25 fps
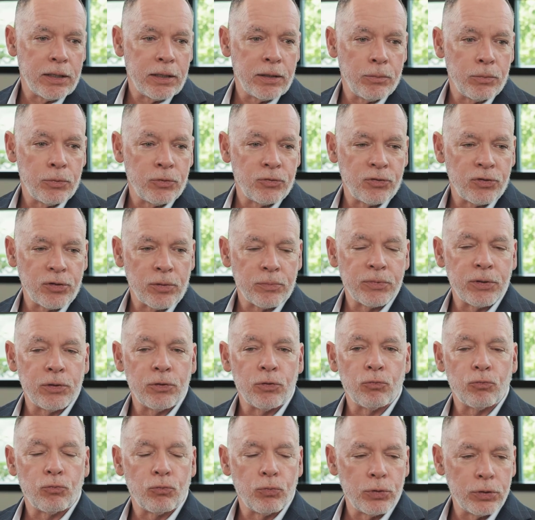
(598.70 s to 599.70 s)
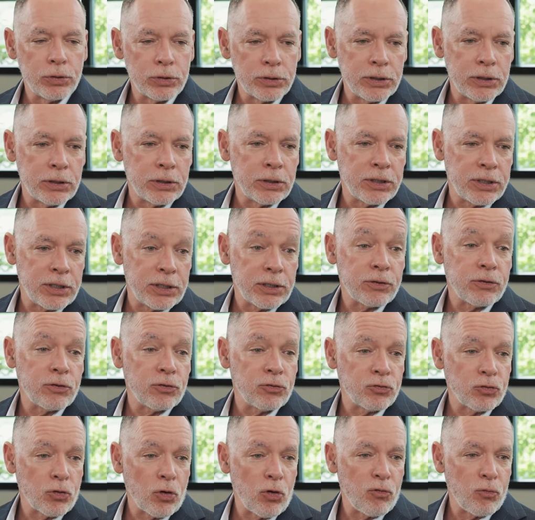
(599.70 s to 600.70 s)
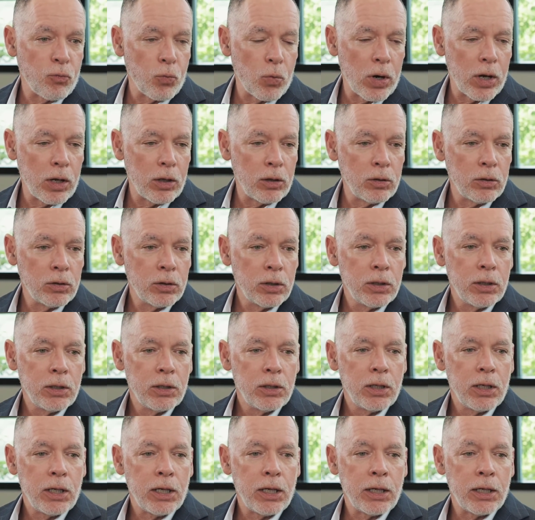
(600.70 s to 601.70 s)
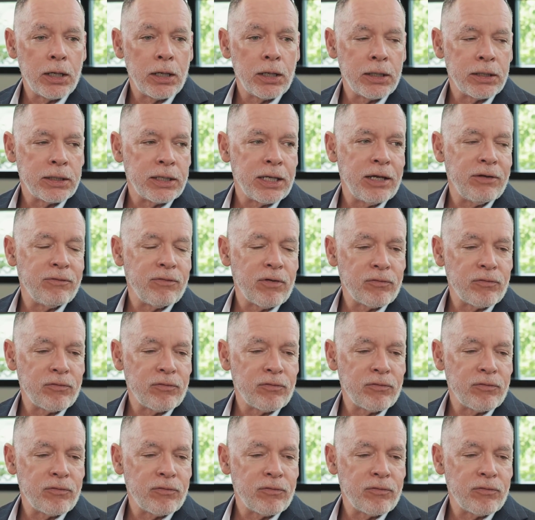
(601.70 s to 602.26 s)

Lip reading: It was something that really kicked this off well. It gave